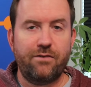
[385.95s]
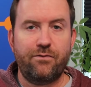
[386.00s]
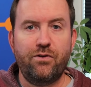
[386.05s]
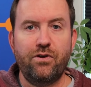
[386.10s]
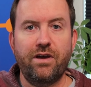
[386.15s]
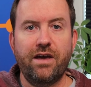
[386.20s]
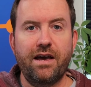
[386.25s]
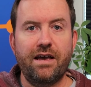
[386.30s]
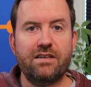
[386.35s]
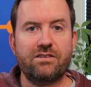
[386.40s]
If
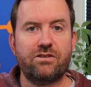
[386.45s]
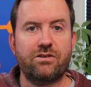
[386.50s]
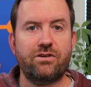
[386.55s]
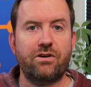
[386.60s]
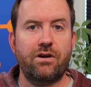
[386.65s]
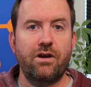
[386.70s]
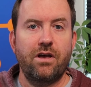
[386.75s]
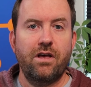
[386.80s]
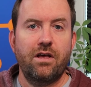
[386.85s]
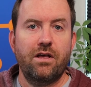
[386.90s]
you guys
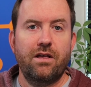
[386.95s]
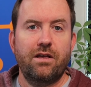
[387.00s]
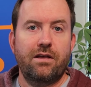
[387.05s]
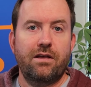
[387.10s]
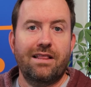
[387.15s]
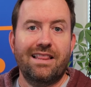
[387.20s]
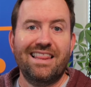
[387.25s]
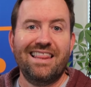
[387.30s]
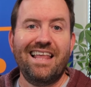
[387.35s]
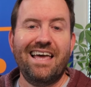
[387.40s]
are
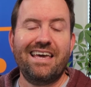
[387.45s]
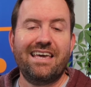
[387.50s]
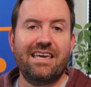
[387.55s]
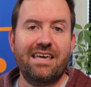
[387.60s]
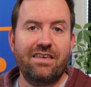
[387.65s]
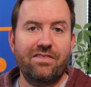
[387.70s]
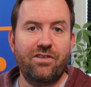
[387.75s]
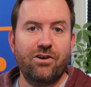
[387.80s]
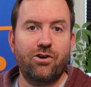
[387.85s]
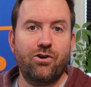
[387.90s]

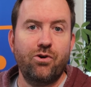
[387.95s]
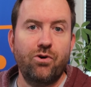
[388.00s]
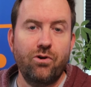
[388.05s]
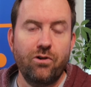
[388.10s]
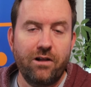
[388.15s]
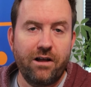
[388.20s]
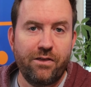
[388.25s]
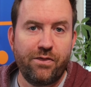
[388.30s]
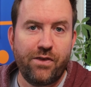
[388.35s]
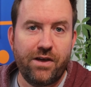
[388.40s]
liking the
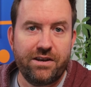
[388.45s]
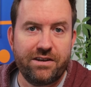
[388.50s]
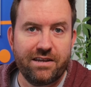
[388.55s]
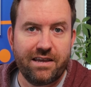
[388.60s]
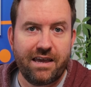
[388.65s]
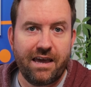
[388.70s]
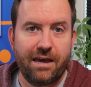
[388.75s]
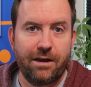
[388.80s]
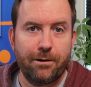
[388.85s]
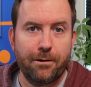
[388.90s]
Google
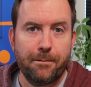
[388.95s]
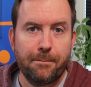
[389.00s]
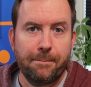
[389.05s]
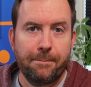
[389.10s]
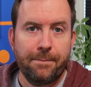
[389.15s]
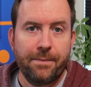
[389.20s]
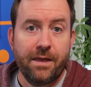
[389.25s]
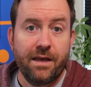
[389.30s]
Authenticator,